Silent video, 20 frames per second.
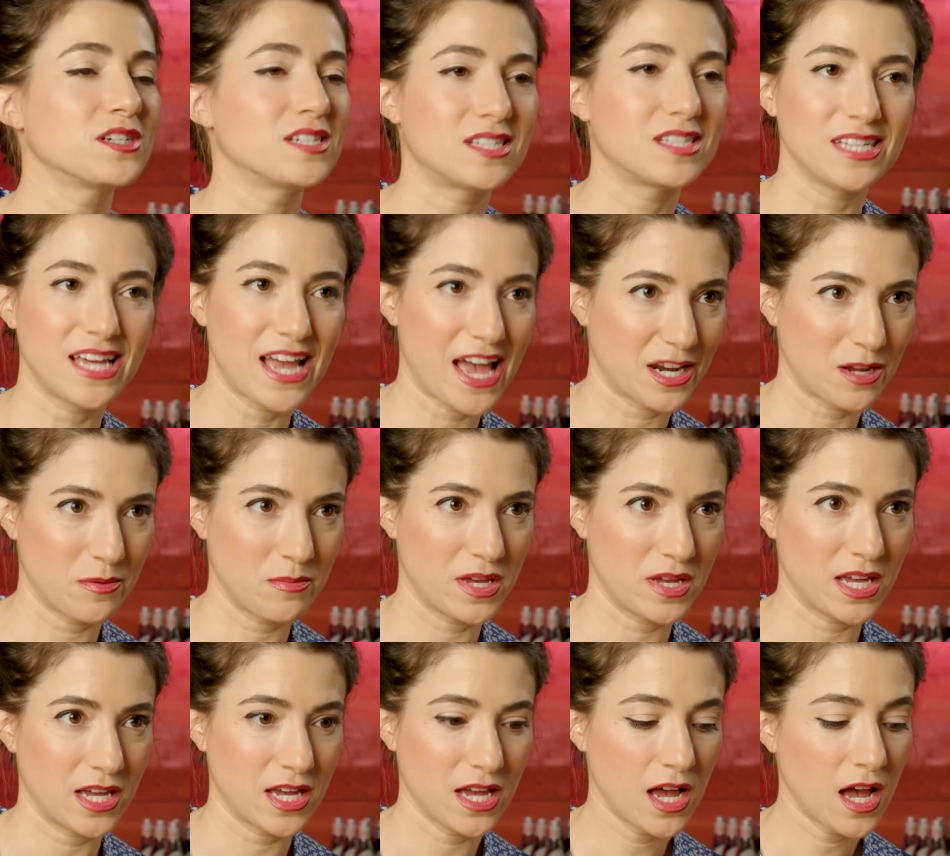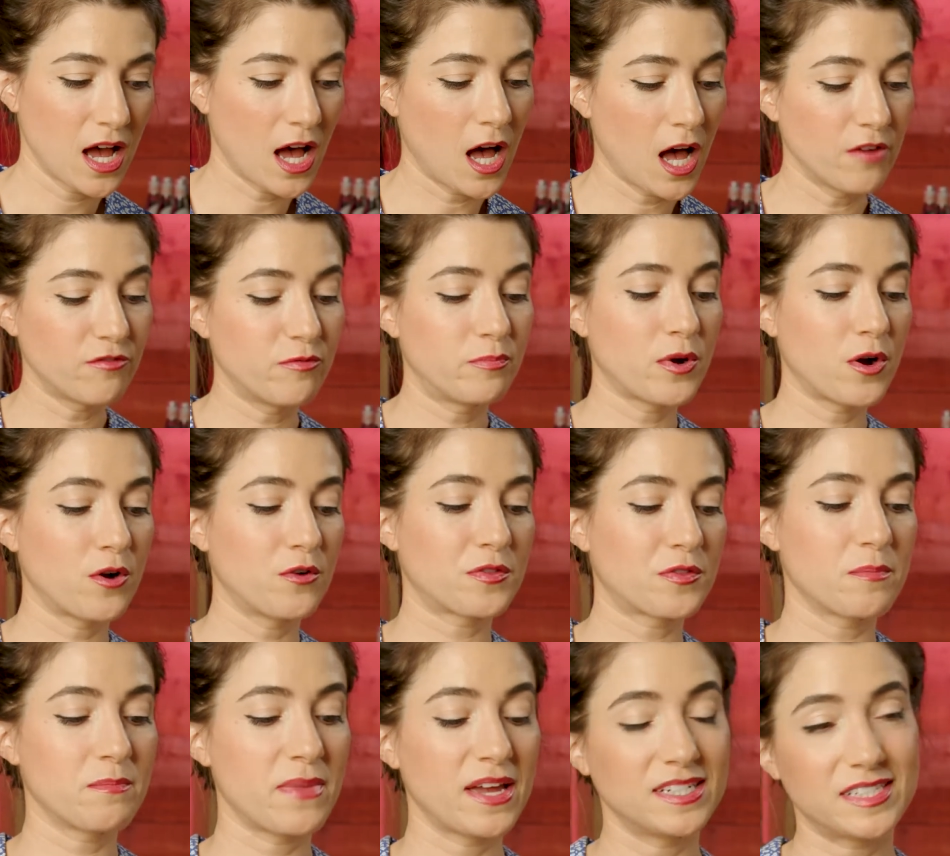is the enemy of
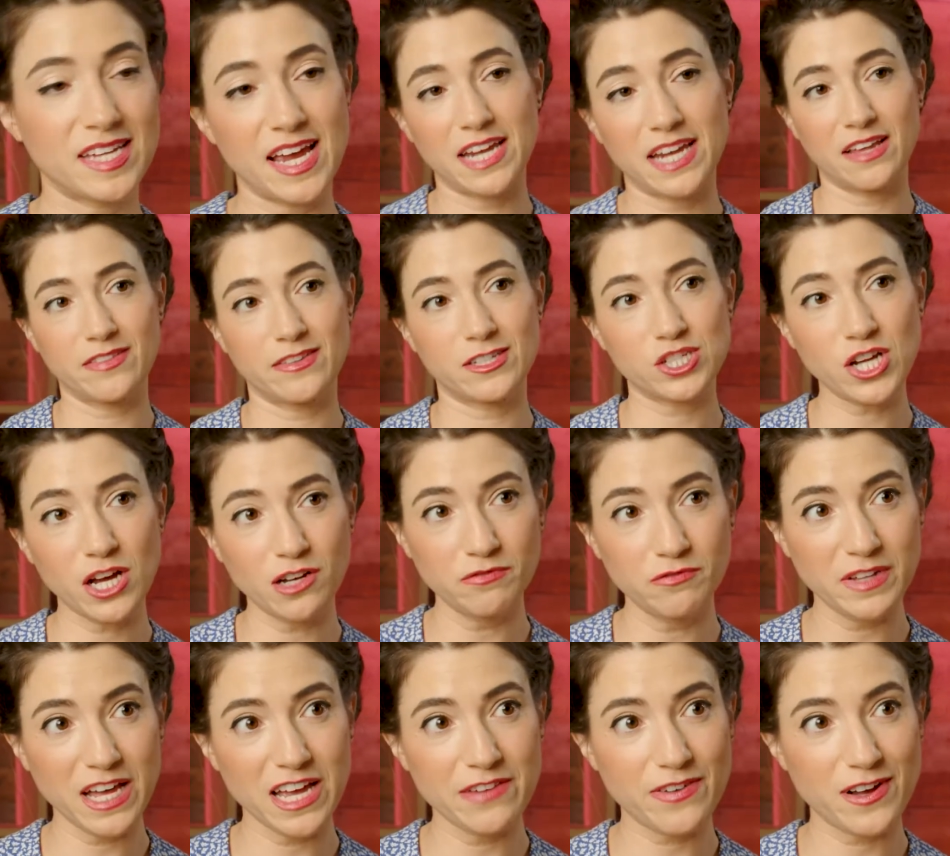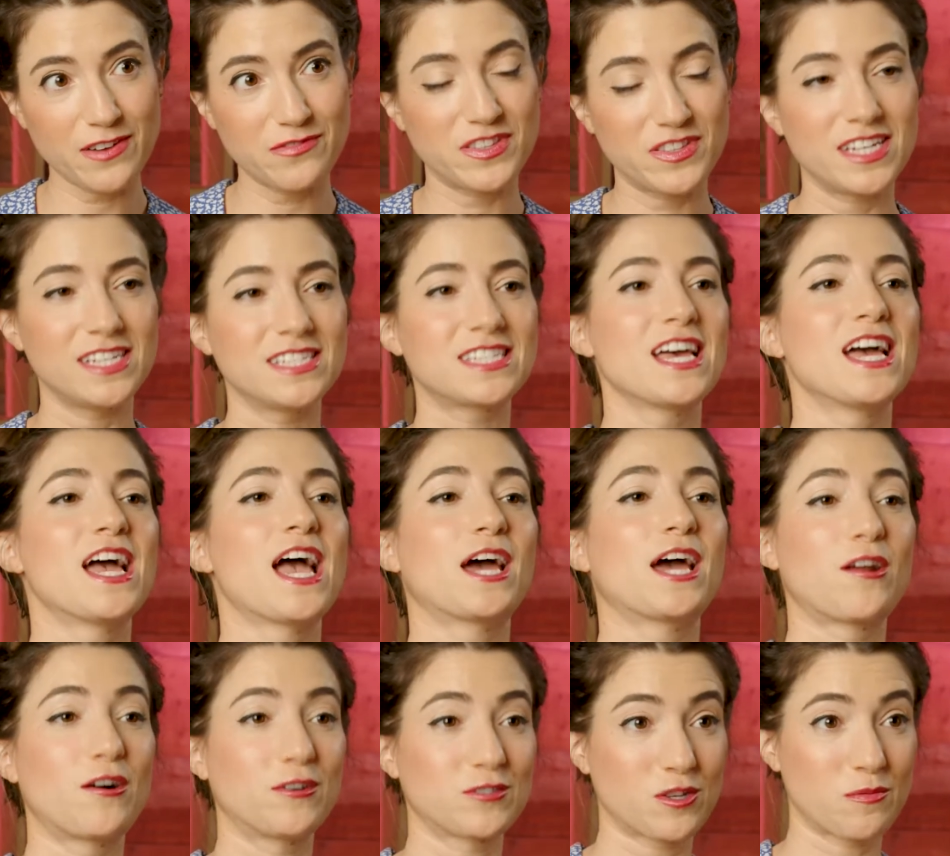both maintaining the shelf life of these
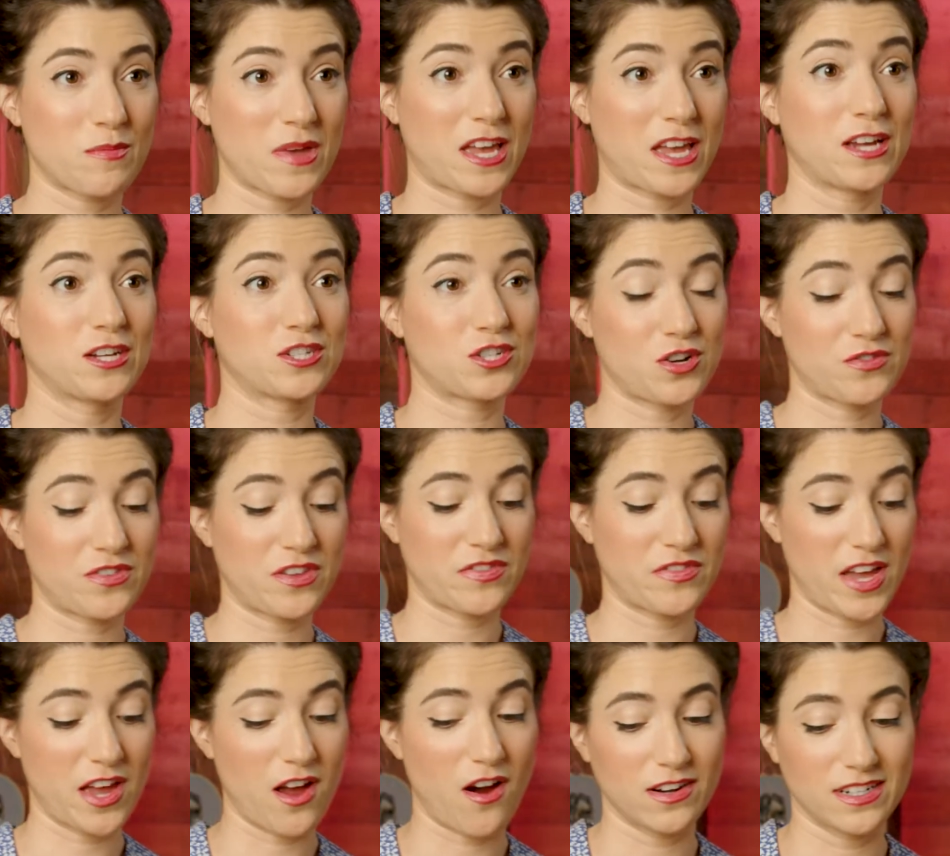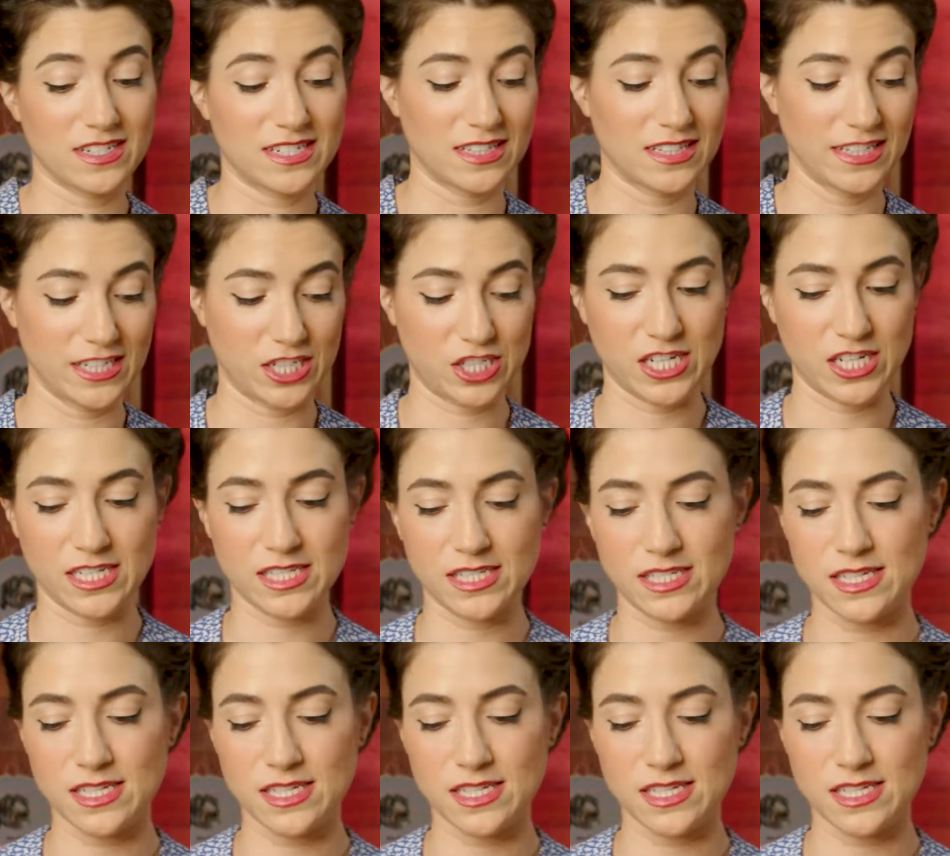and also making sure that they are delicious.